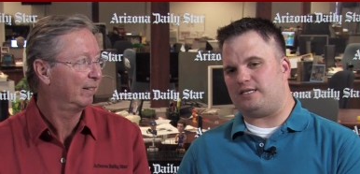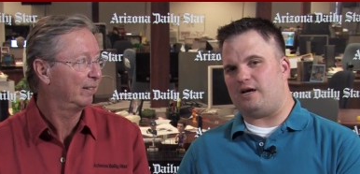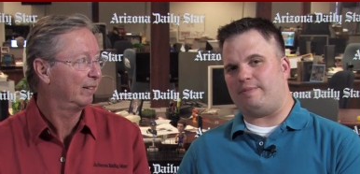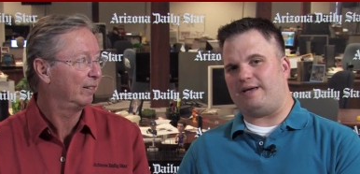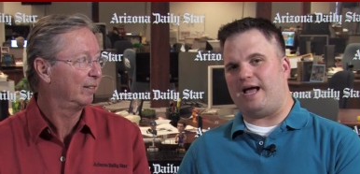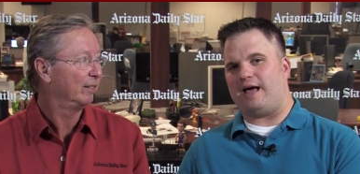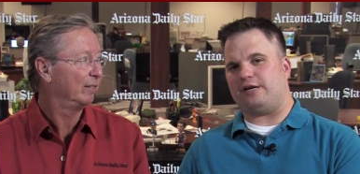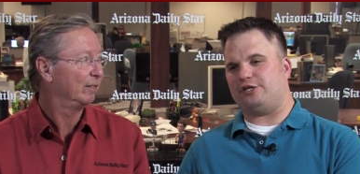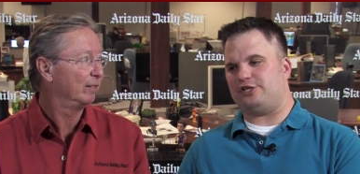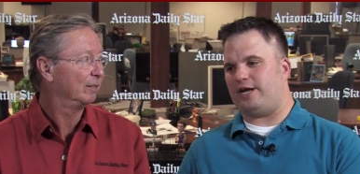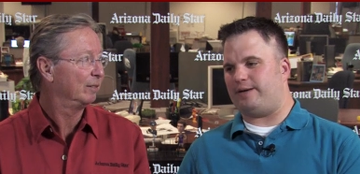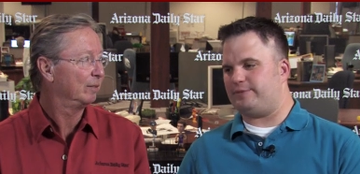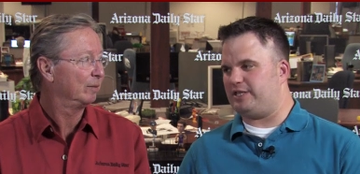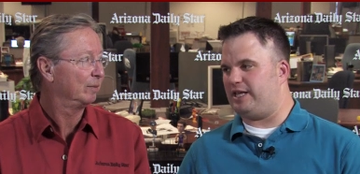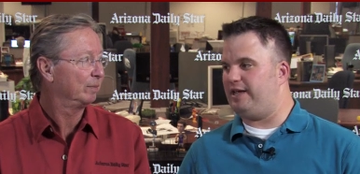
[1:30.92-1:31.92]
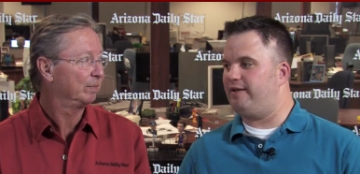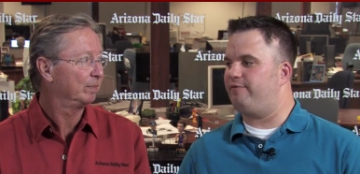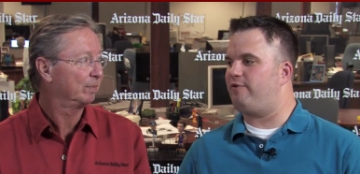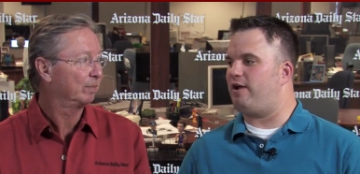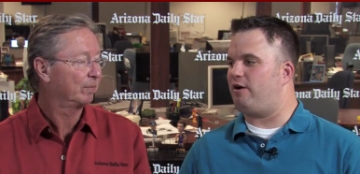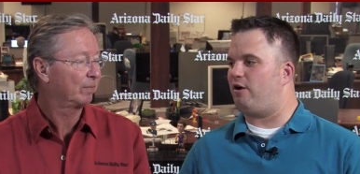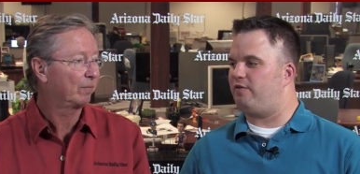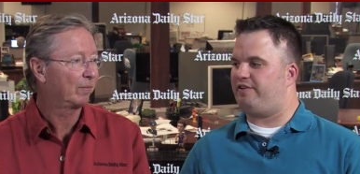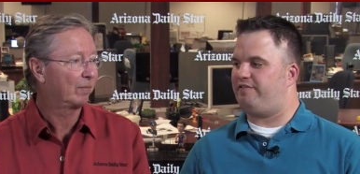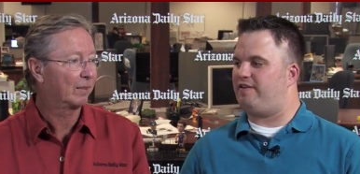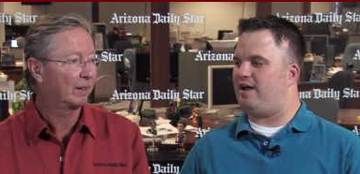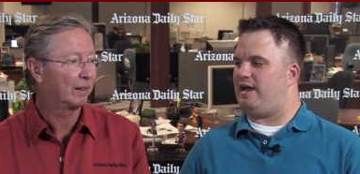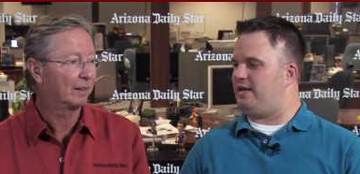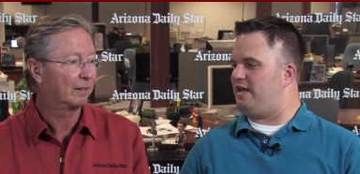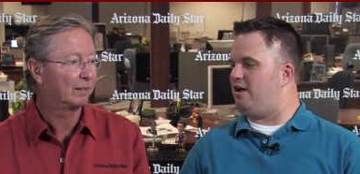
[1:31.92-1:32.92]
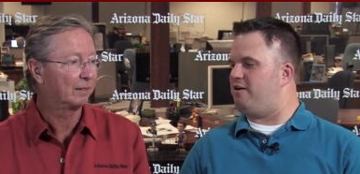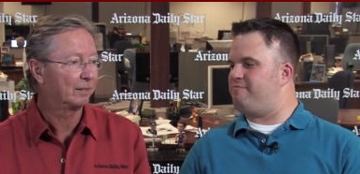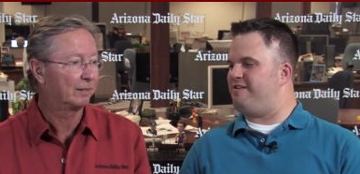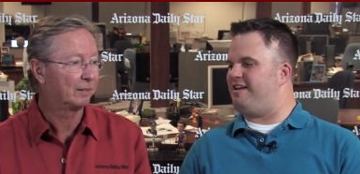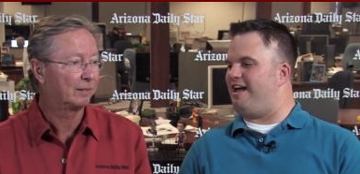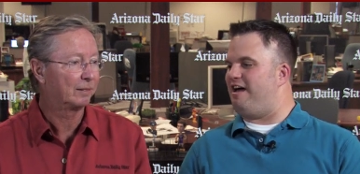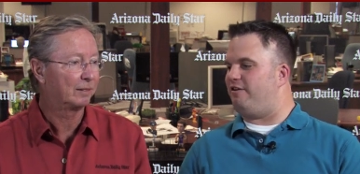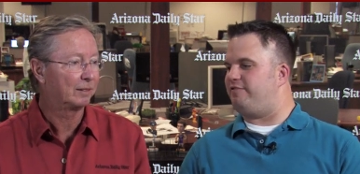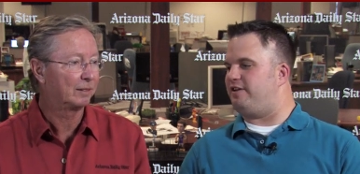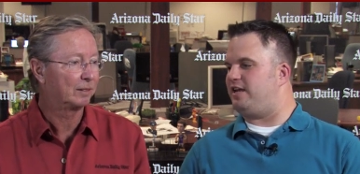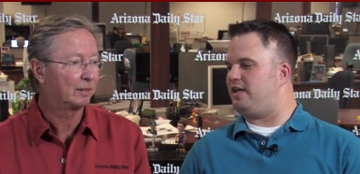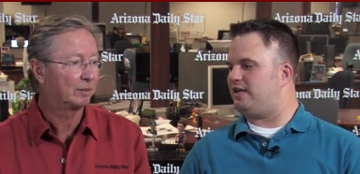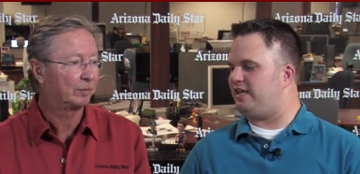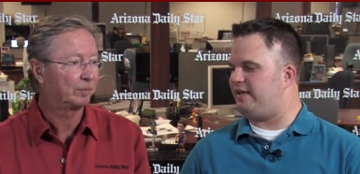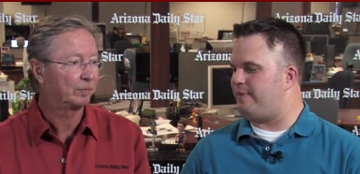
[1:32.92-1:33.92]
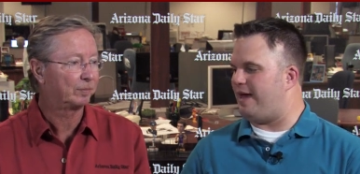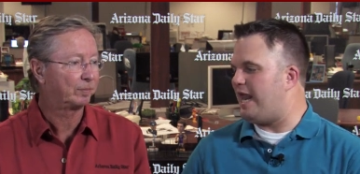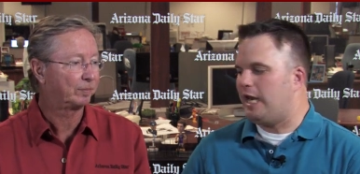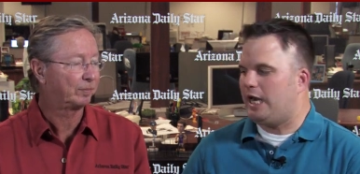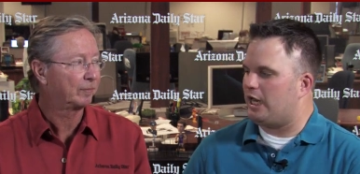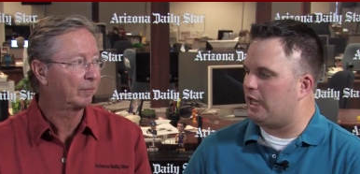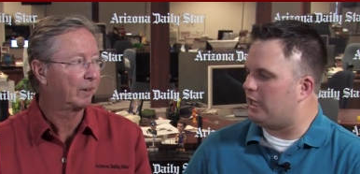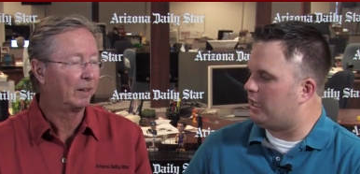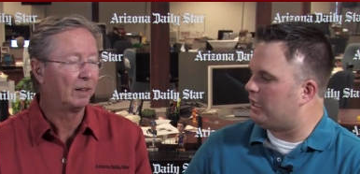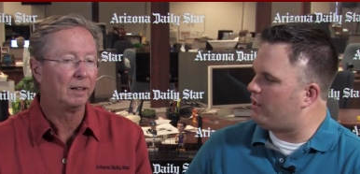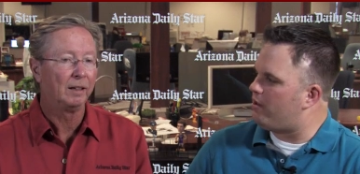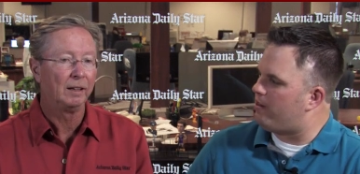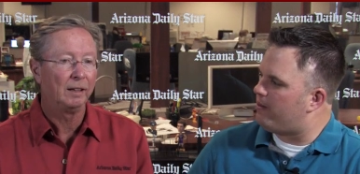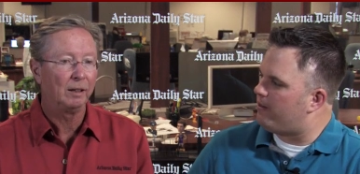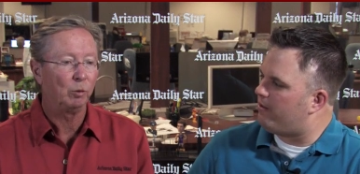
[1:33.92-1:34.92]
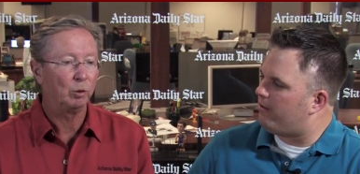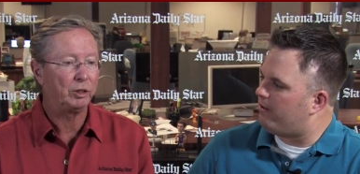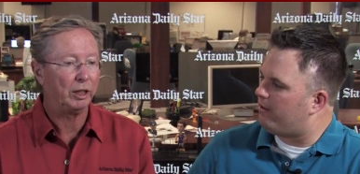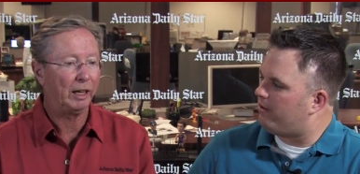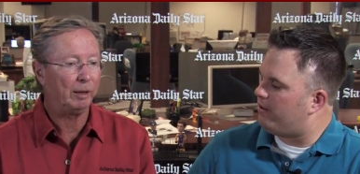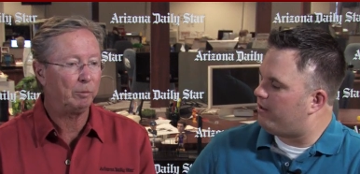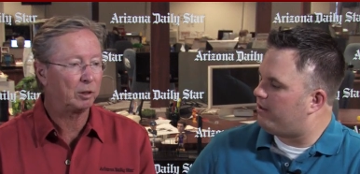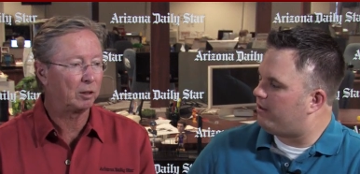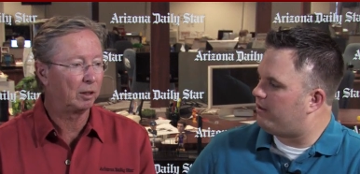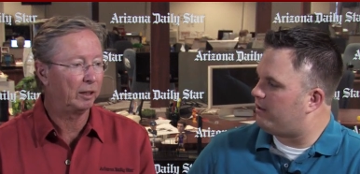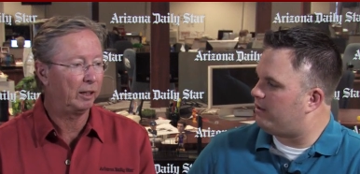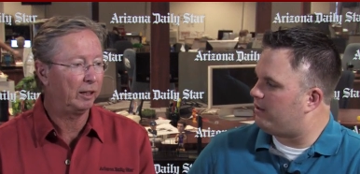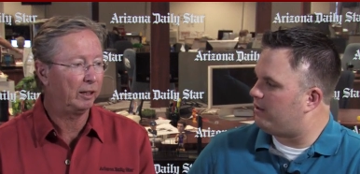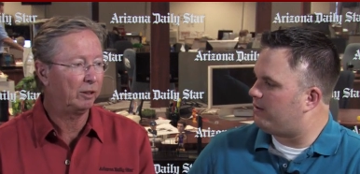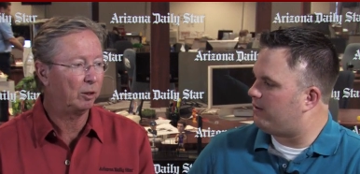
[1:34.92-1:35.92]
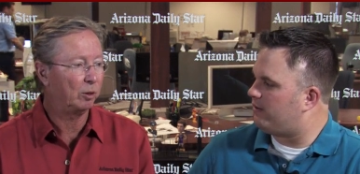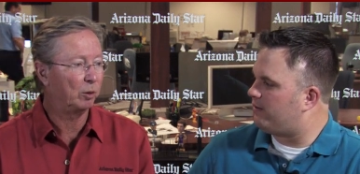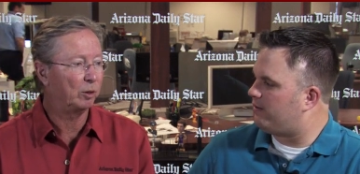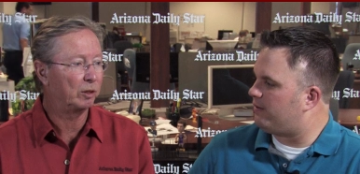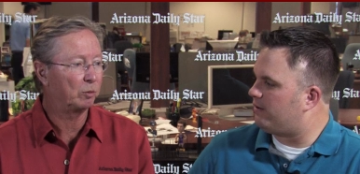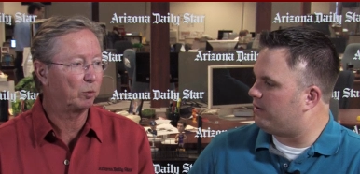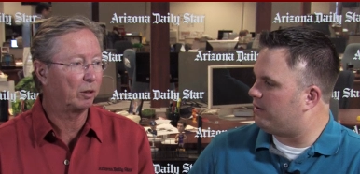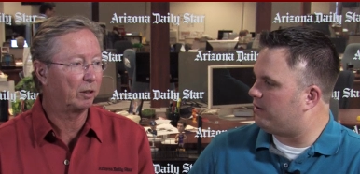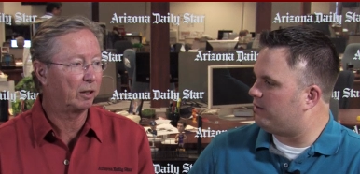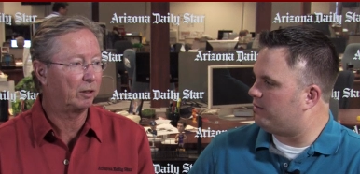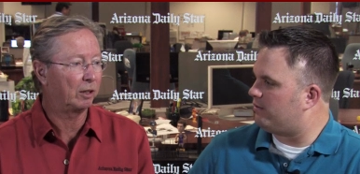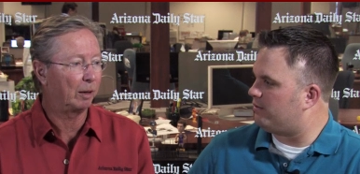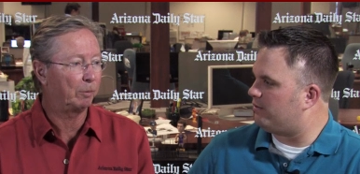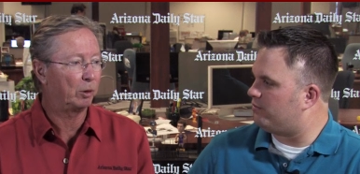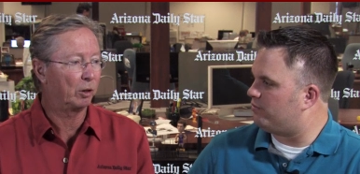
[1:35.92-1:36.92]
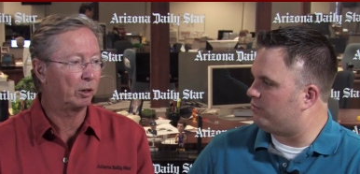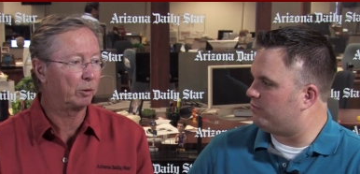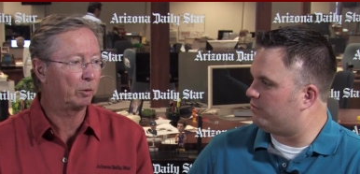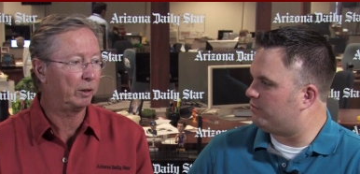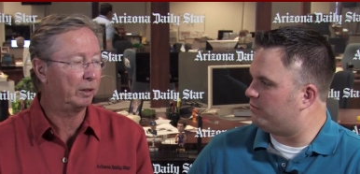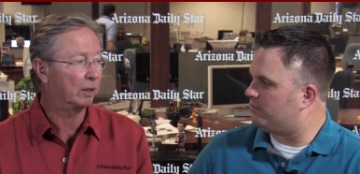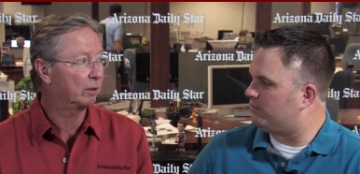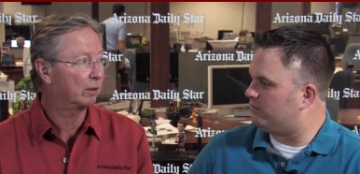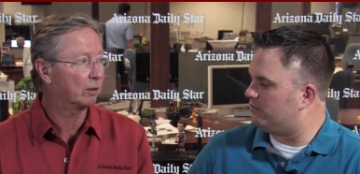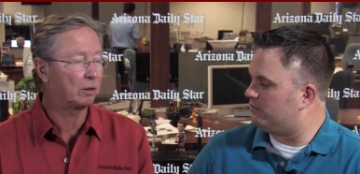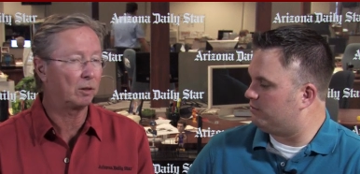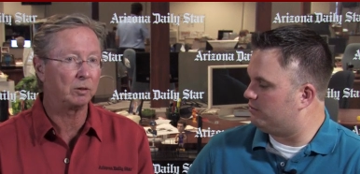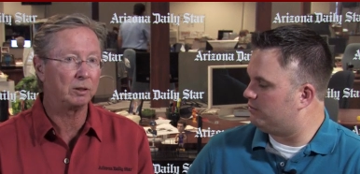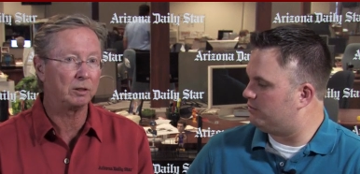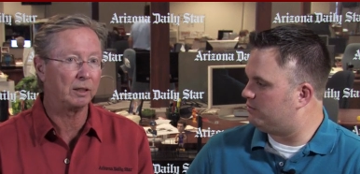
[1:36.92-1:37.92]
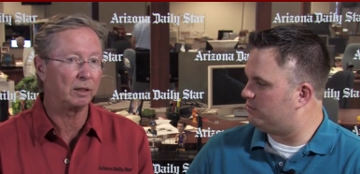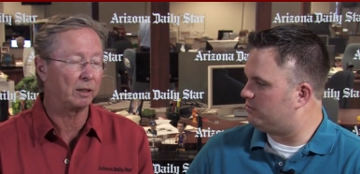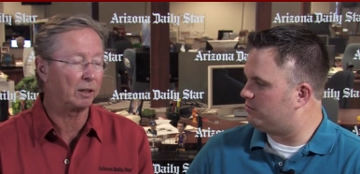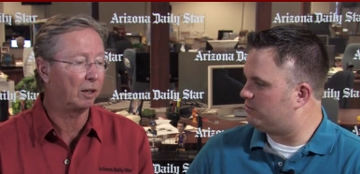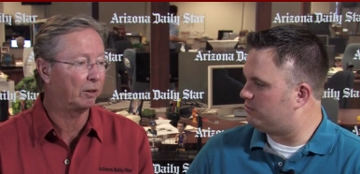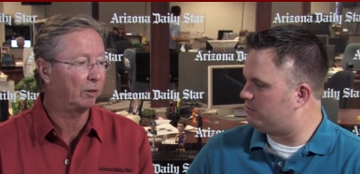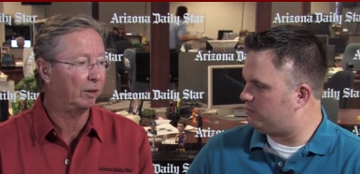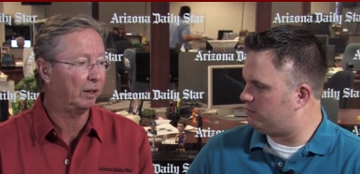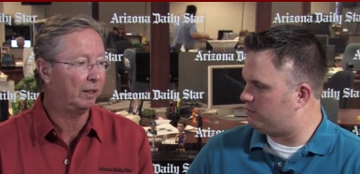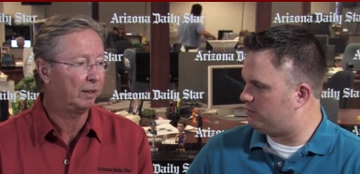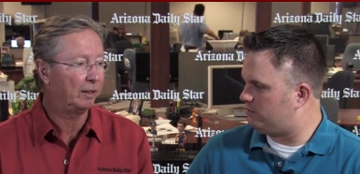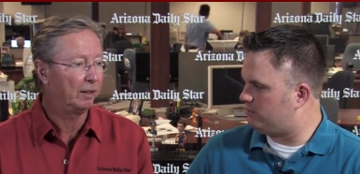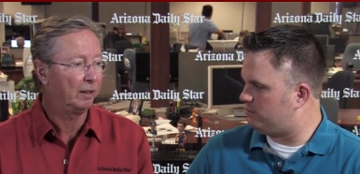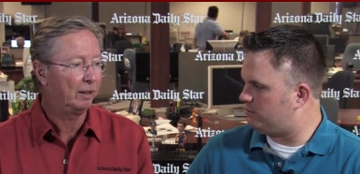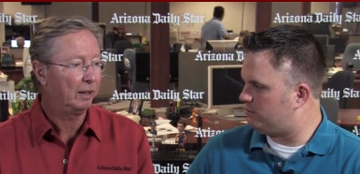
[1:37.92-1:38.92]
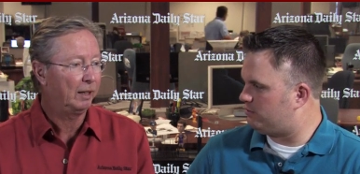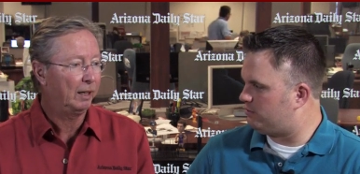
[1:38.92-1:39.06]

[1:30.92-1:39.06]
Speaker 1: tell me, how did James Lee
Speaker 2: and Fred Harvey find El Elvin Kibet? Well, James Lee, who is one of the top two or three distance coaches in the country, mm.